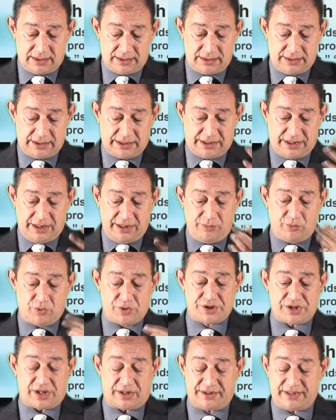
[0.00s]
The
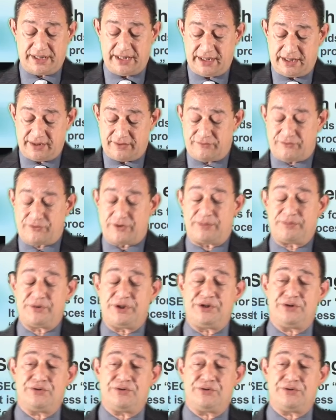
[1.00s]
keywords are taken from the